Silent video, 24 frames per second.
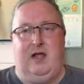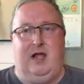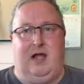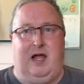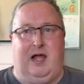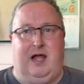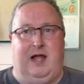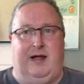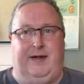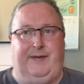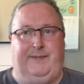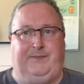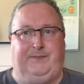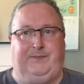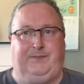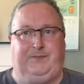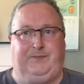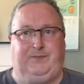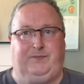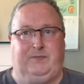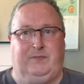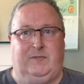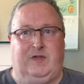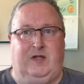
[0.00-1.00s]

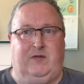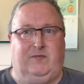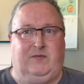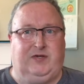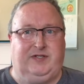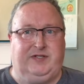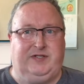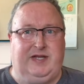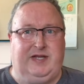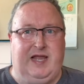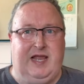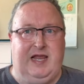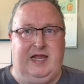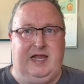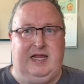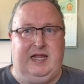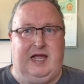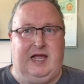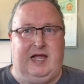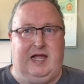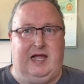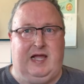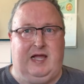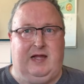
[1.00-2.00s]
Well, today
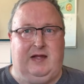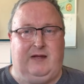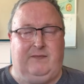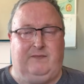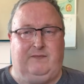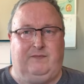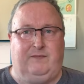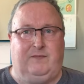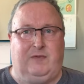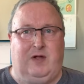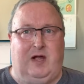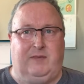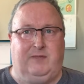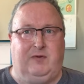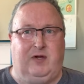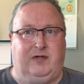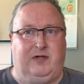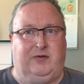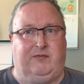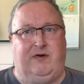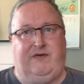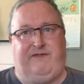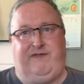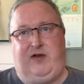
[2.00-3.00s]
I'm going
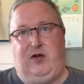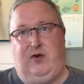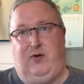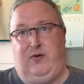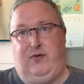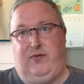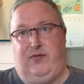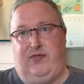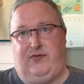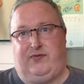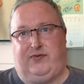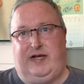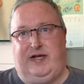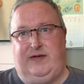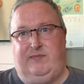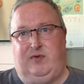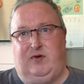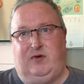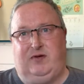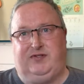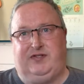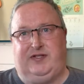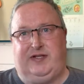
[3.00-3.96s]
to review three books.